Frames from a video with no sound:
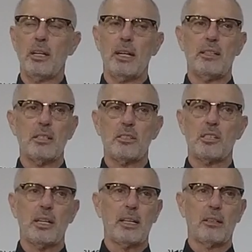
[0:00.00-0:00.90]
It doesn't
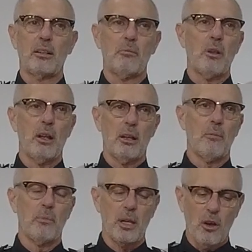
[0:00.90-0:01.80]
take
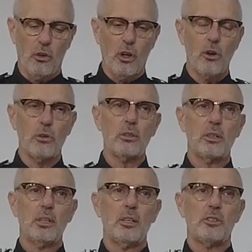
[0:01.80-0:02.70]
long
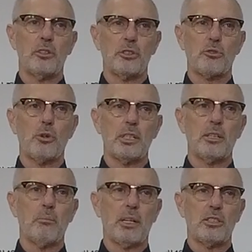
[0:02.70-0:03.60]
to destroy
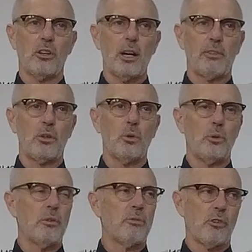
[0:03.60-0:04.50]
somebody's
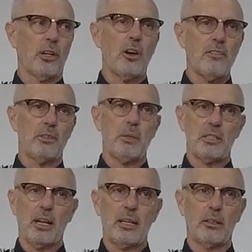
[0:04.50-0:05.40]
livelihood, for a life to be
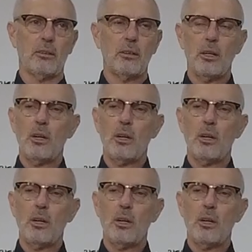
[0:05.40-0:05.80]
taken,